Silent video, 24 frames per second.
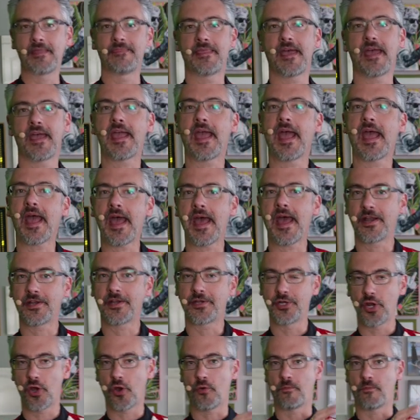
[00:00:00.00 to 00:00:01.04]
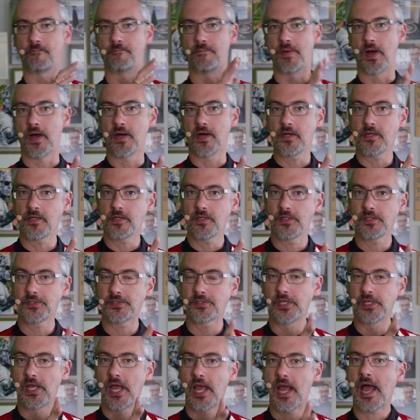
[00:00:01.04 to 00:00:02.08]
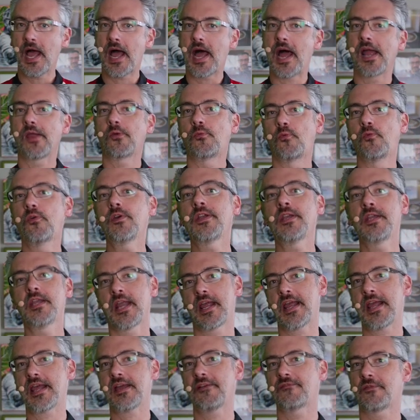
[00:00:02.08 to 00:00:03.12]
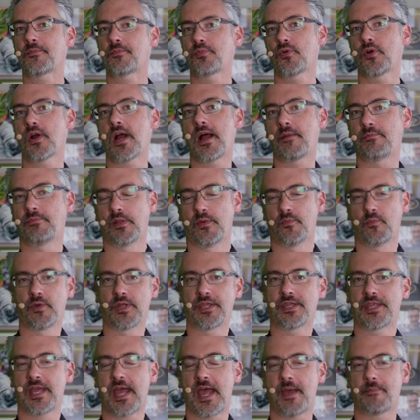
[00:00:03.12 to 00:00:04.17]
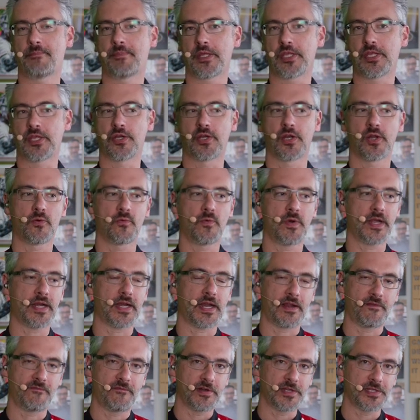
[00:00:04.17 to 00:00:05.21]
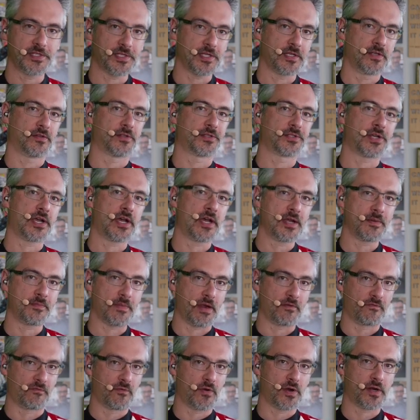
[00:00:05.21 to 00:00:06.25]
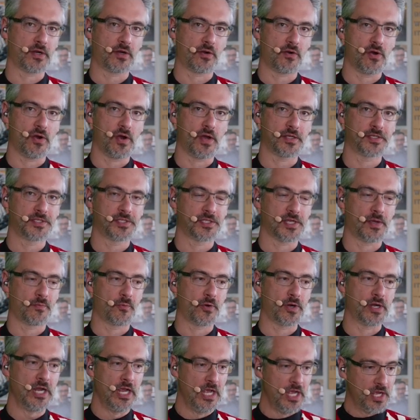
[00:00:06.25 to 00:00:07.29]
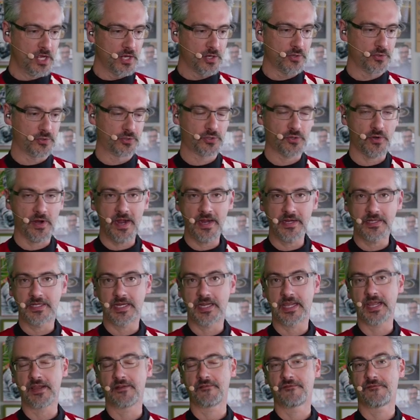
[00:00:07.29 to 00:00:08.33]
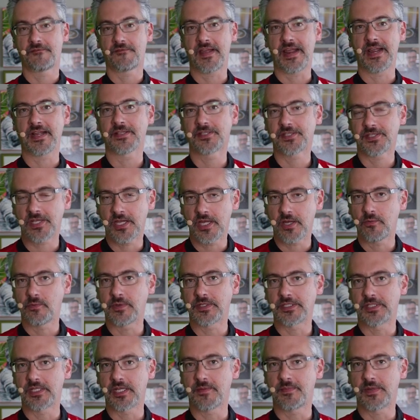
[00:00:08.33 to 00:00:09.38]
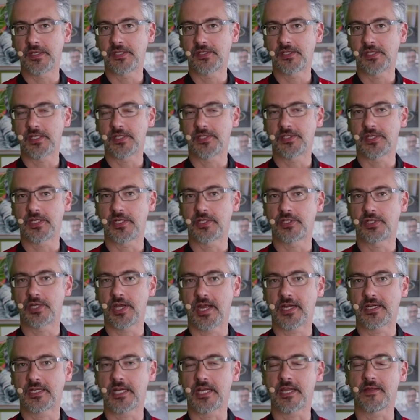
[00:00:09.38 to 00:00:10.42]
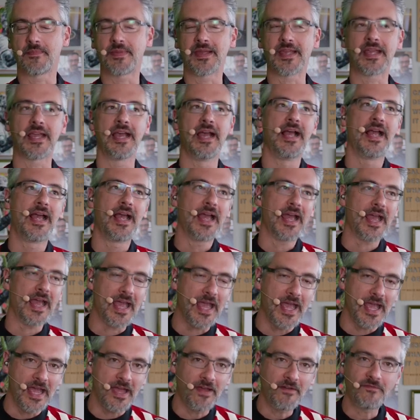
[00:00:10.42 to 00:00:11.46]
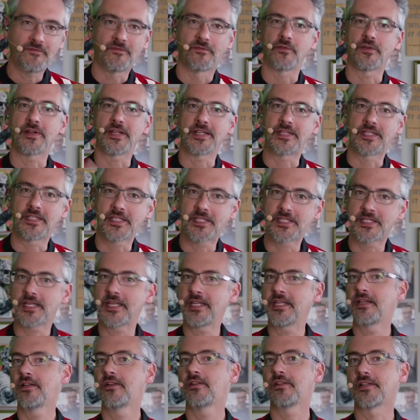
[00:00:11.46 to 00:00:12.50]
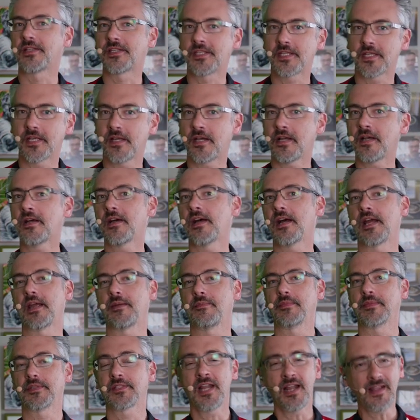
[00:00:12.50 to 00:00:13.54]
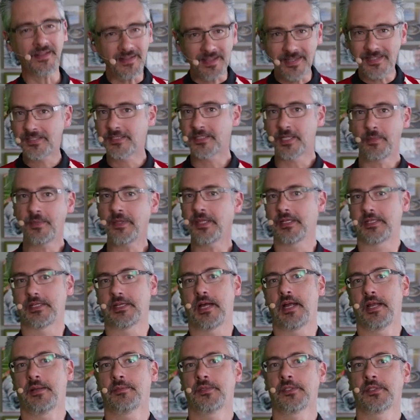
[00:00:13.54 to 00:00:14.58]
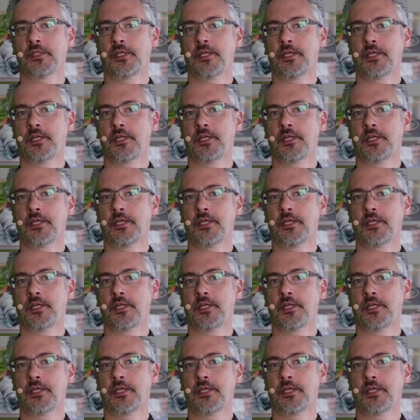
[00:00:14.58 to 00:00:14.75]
they had no bugs, I wouldn't have a problem with that. But you know what? Every single time I've run across someone who tried to get fancy with DBCC check DB, every single time. It's not like some of the times.